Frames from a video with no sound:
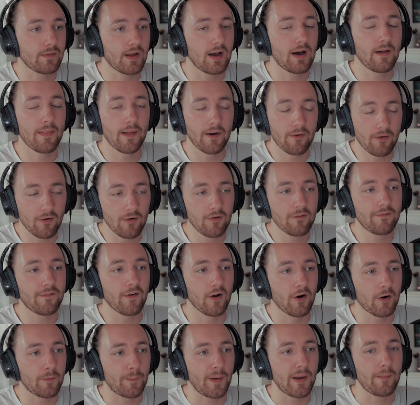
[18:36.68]
Yeah, they're all
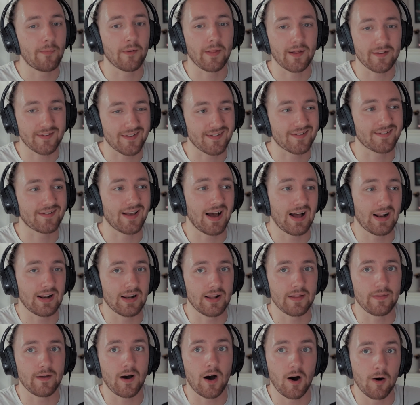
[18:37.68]
flawed people. That's
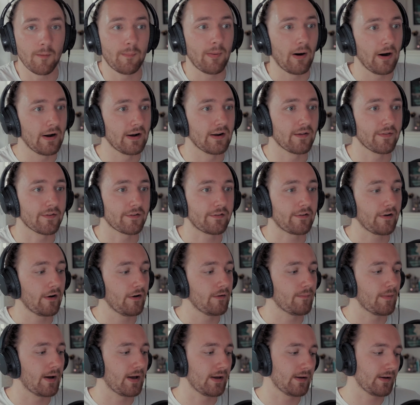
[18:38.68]
exactly the whole point of the
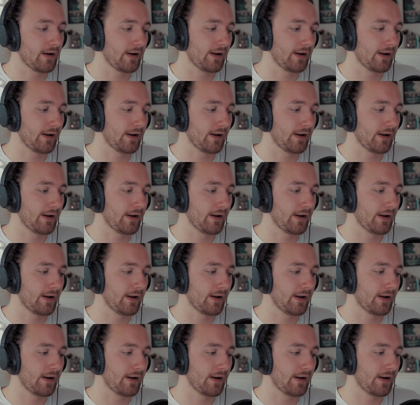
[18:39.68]
show, mate. And,